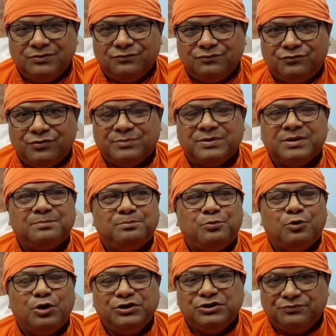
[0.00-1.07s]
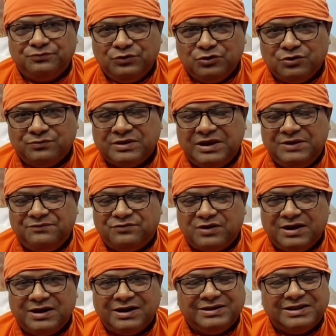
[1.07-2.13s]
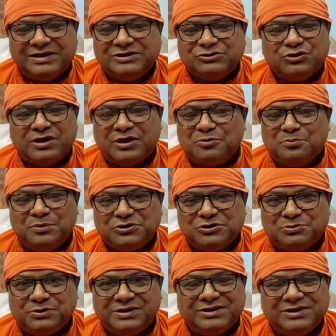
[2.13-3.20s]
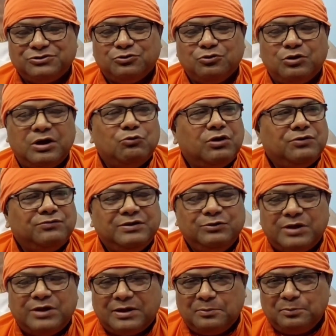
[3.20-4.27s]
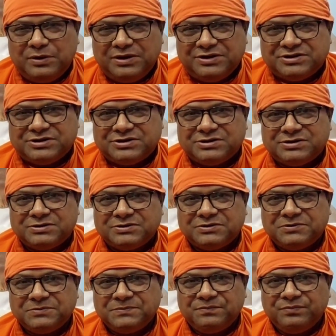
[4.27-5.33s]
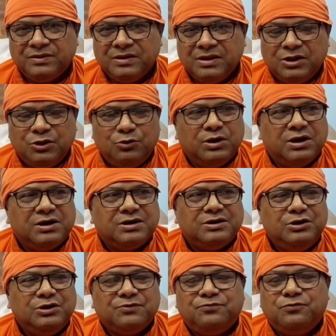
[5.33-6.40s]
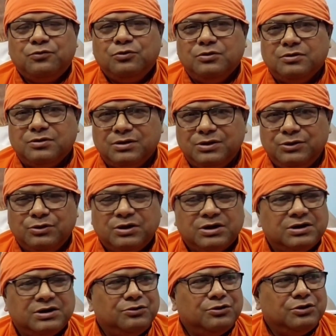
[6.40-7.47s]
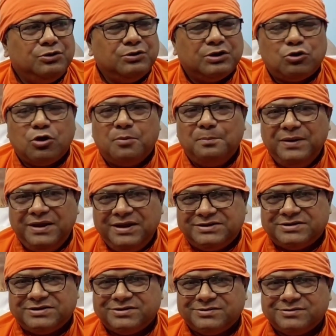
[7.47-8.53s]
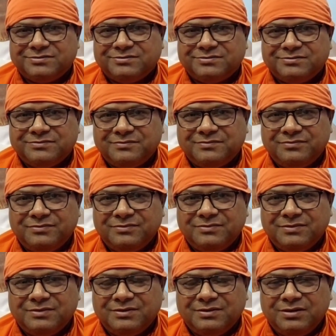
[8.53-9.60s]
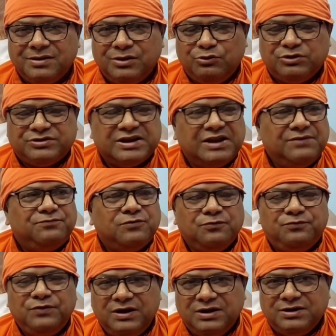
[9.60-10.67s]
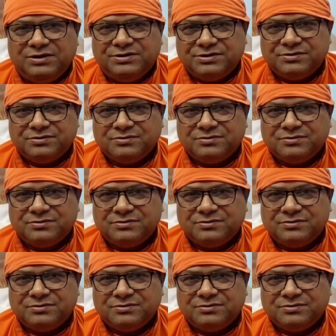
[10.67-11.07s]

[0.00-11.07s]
from the point of view of the infinite, there is no accomplishment. There is no what will you accomplish? You're full. You're complete. You're self-fulfilled.